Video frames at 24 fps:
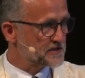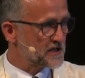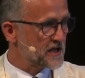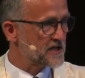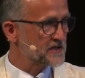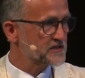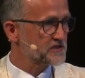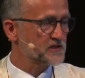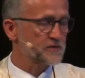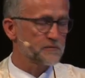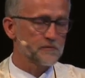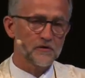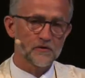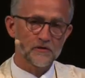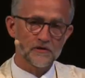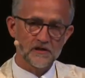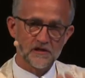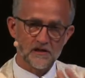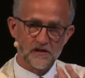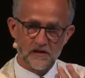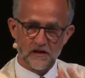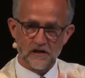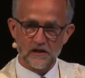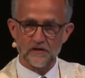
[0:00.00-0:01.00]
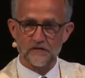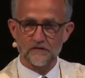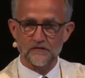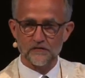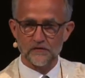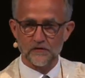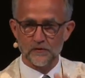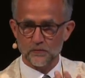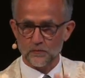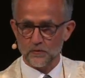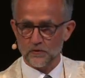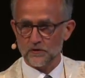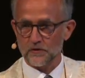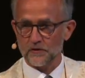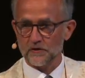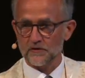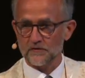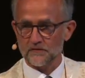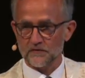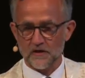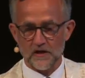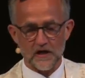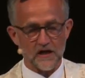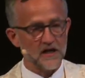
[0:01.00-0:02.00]
testimony of the
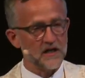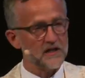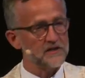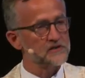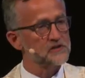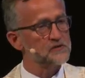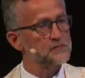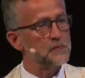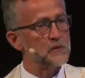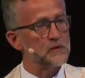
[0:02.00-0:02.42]
Word of God,